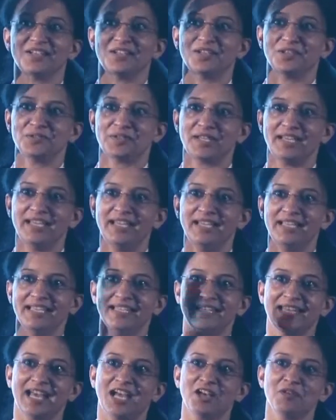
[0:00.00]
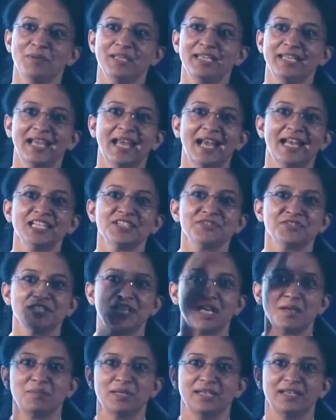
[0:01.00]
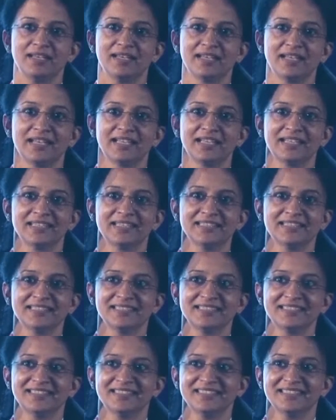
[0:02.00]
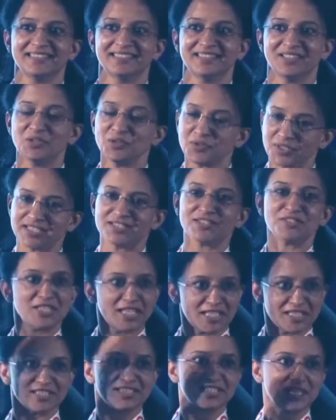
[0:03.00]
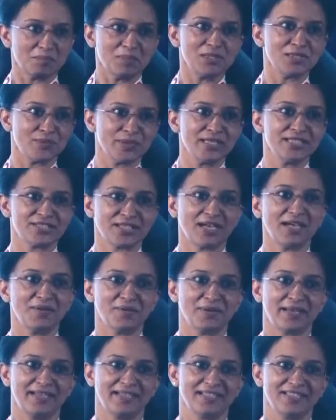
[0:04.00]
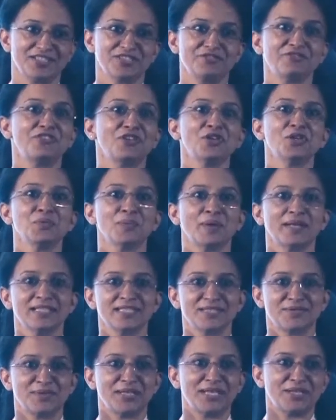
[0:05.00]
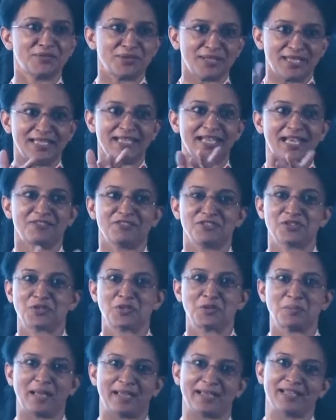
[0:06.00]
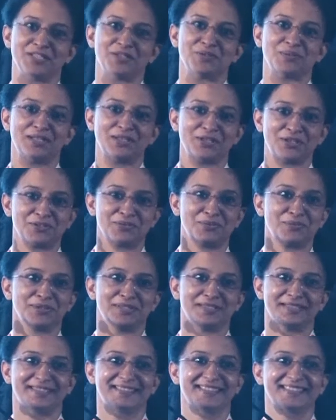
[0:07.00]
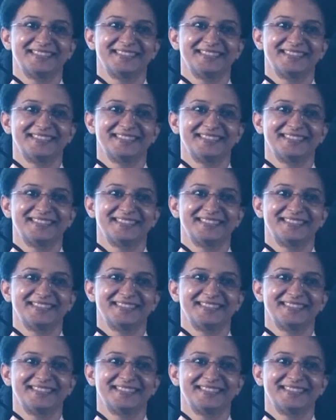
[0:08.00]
Okay, and how many hands for double? Okay, so the double ones are right. Float ones, we really have to go back and do a lot of work.